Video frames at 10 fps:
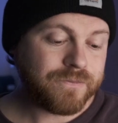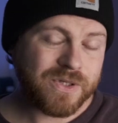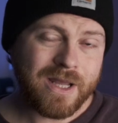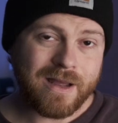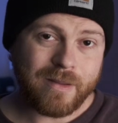So
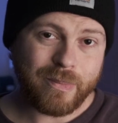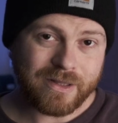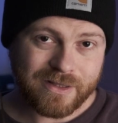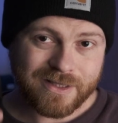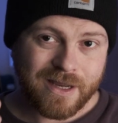yeah, I
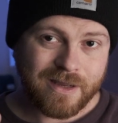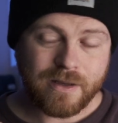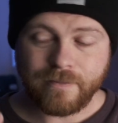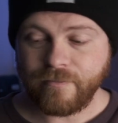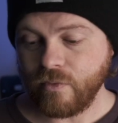picked this guy
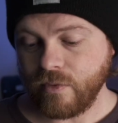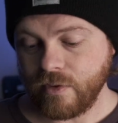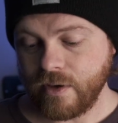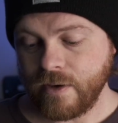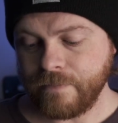up for,